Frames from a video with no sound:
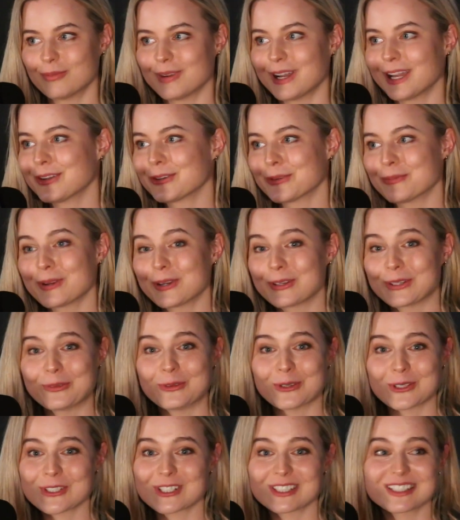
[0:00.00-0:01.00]
I could barely
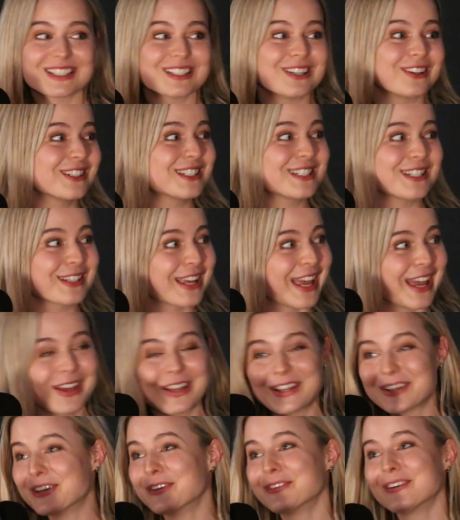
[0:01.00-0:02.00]
watch this now because I
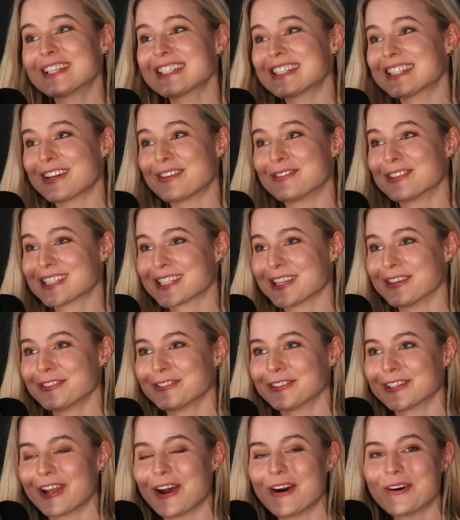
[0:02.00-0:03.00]
don't want to stare at myself
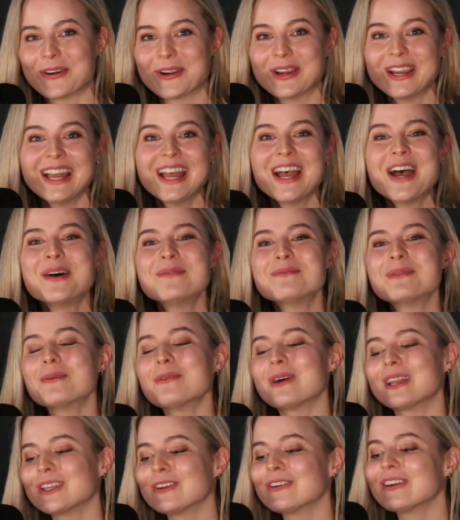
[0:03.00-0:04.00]
for an hour. But
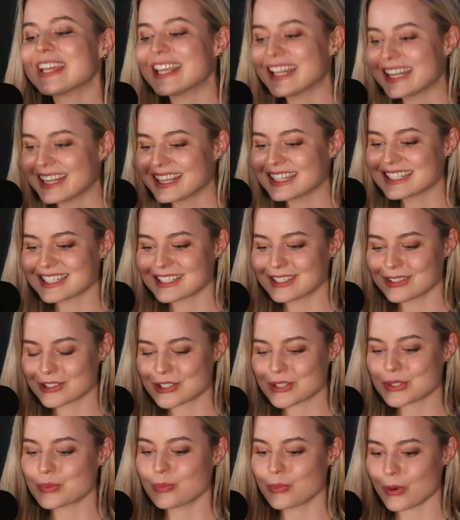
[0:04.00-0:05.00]
when you're in it and you're
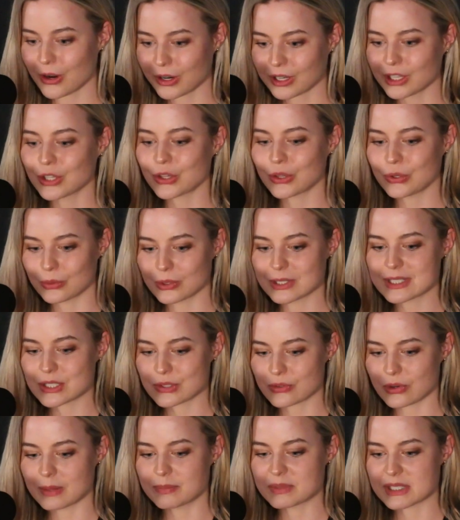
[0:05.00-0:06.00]
just working through a
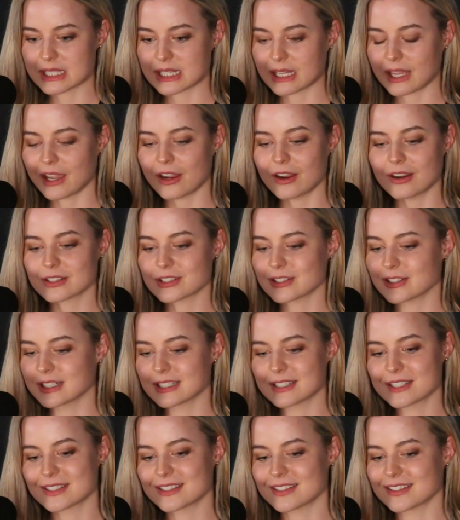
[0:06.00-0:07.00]
script and a character,
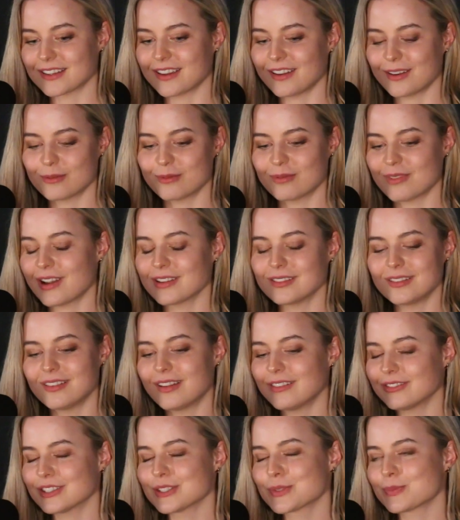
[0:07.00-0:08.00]
I
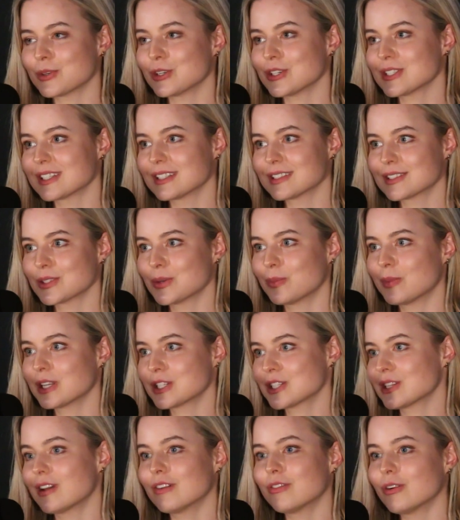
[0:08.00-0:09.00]
love this process so
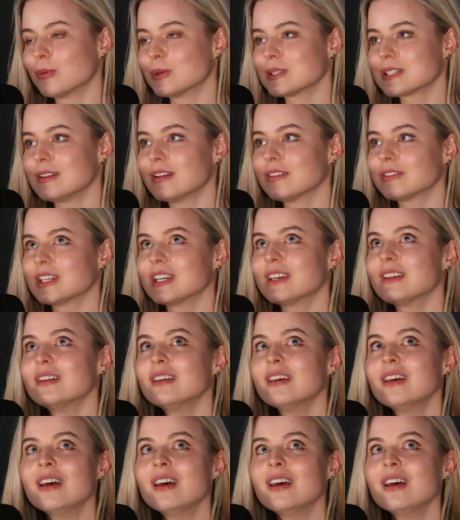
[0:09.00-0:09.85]
much, and I've always loved it.